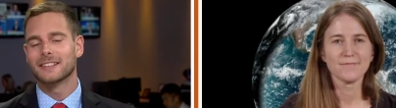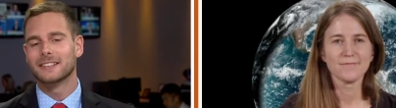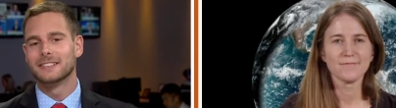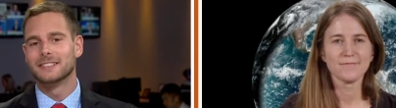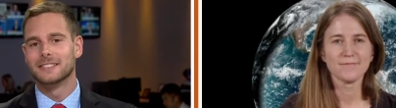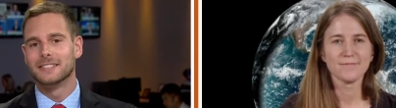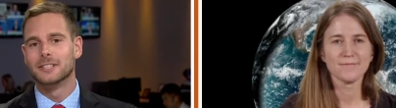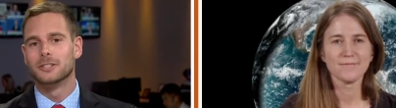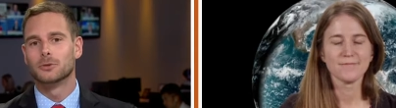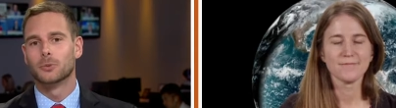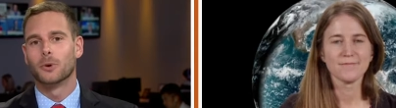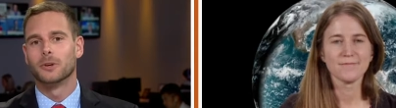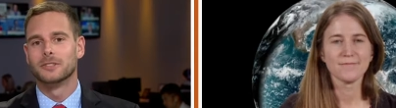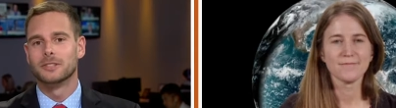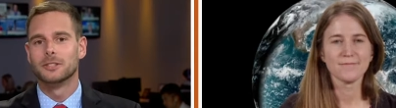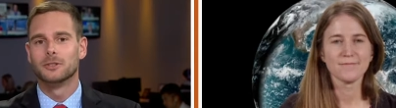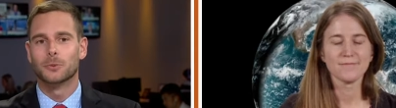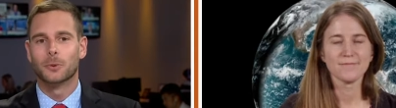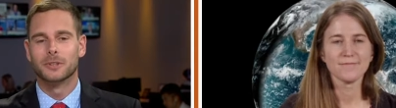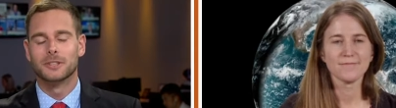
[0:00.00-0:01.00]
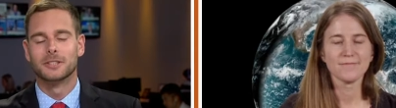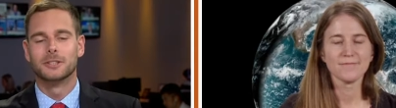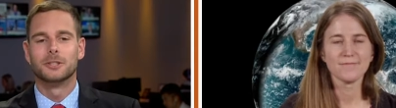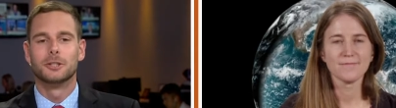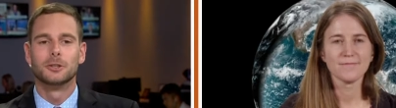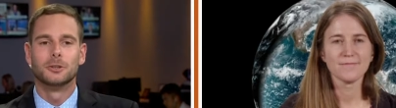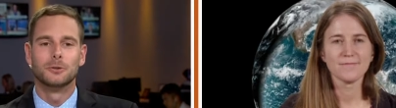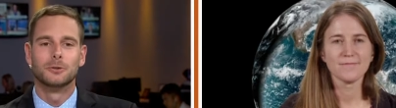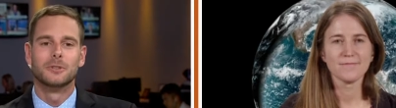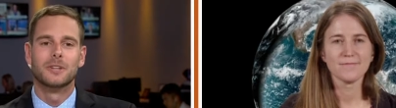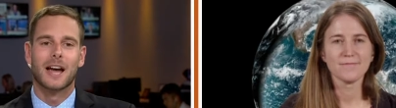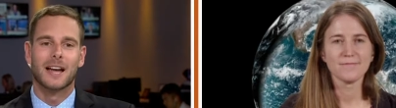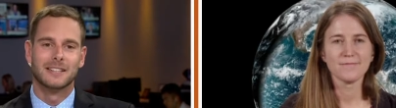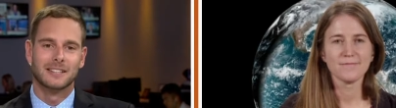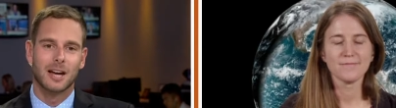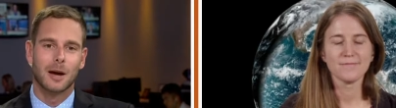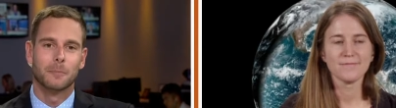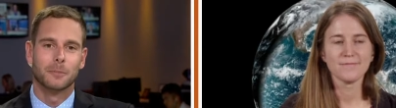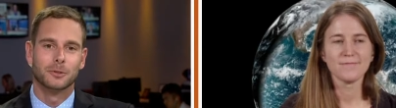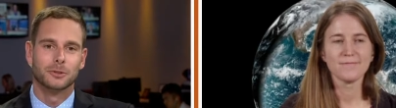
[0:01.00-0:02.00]
Speaker 1: did 2022 end
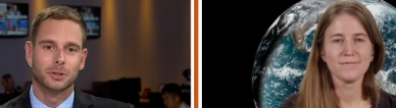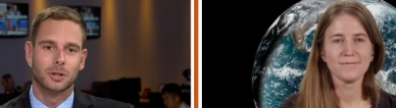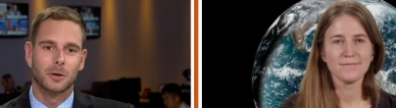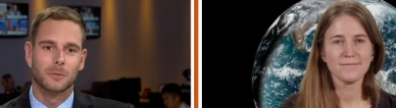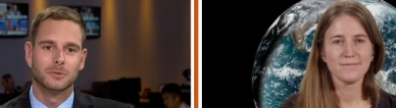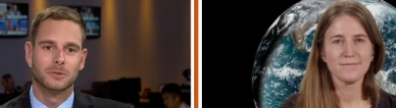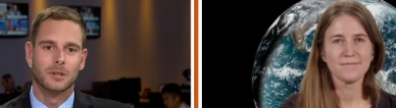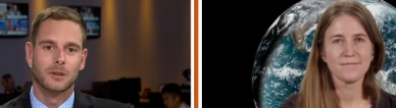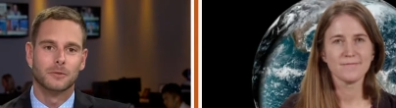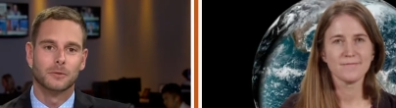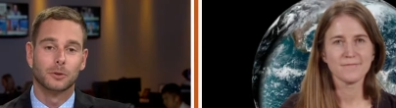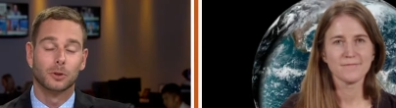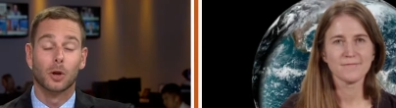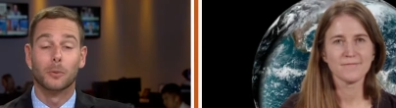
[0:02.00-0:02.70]
up in terms of global